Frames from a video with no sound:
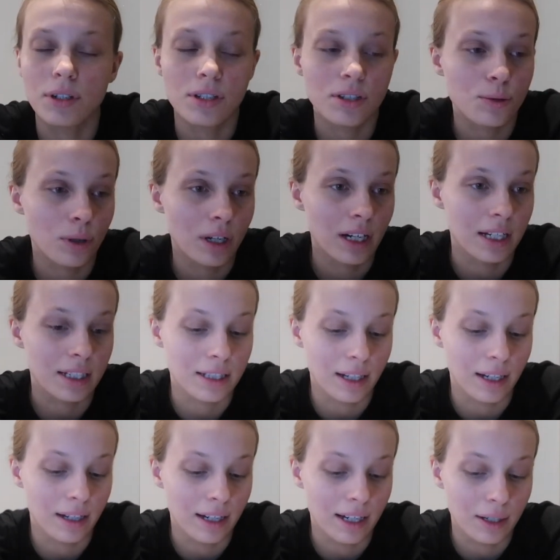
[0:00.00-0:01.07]
I just realized
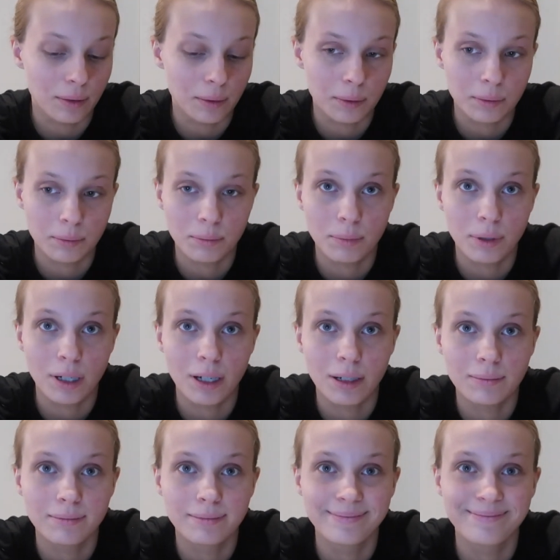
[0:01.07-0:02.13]
that now.
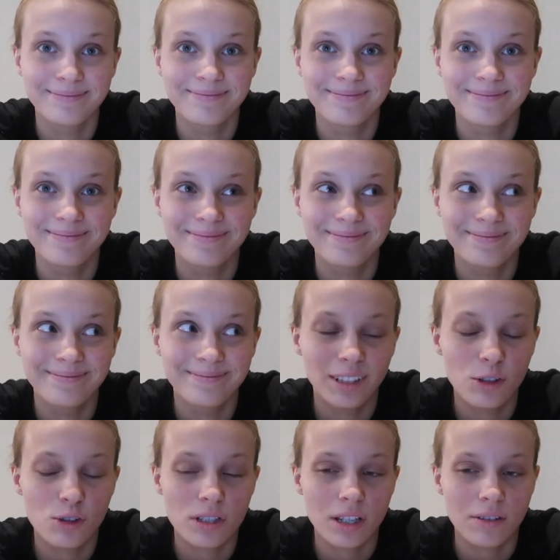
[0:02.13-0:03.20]
But
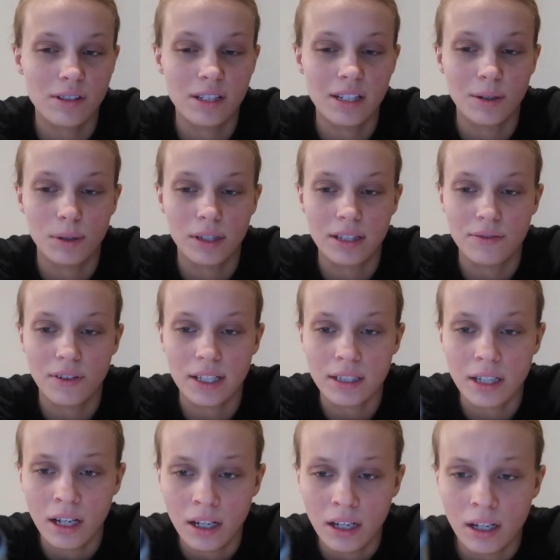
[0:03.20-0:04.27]
you just have to deal with this
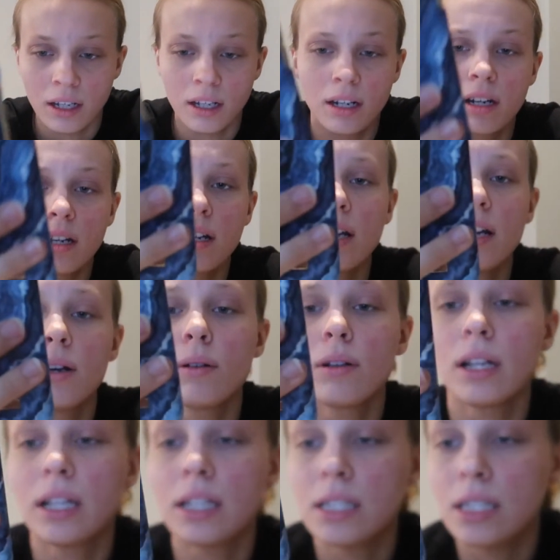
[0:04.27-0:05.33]
face. Now
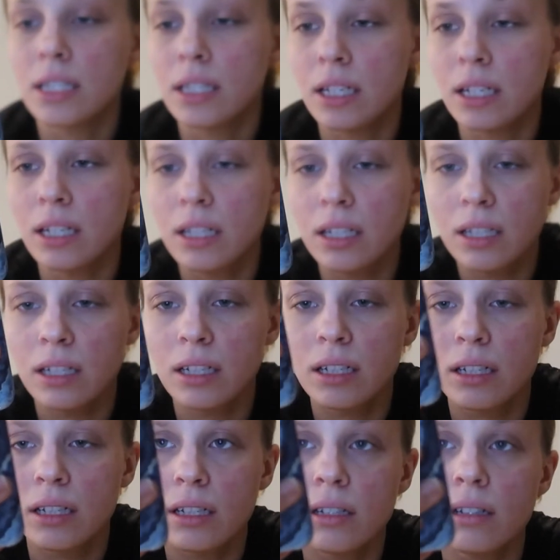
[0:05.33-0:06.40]
let's
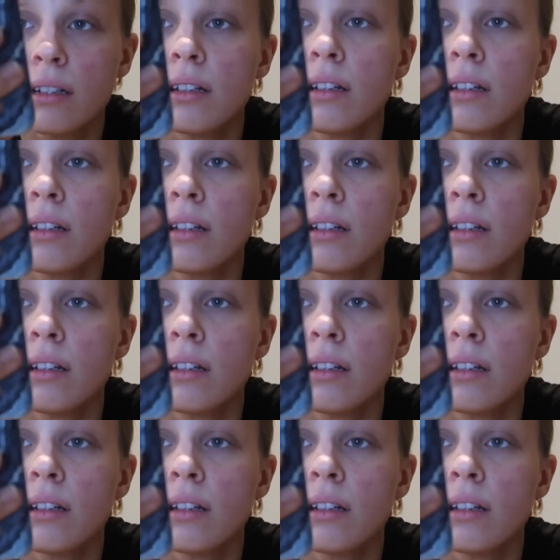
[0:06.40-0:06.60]
see.